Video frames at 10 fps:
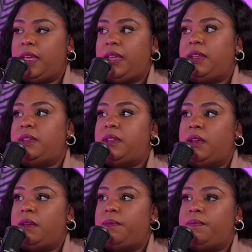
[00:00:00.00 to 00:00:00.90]
And
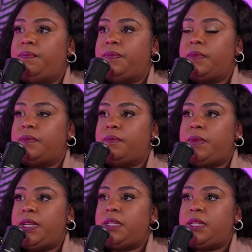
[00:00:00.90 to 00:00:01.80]

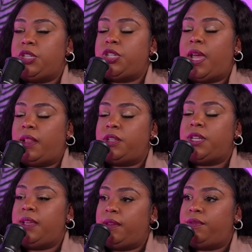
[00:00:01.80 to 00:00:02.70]
but it's
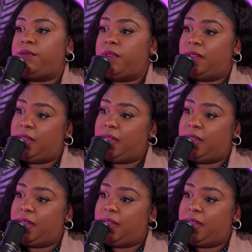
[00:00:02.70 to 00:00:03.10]
challenging if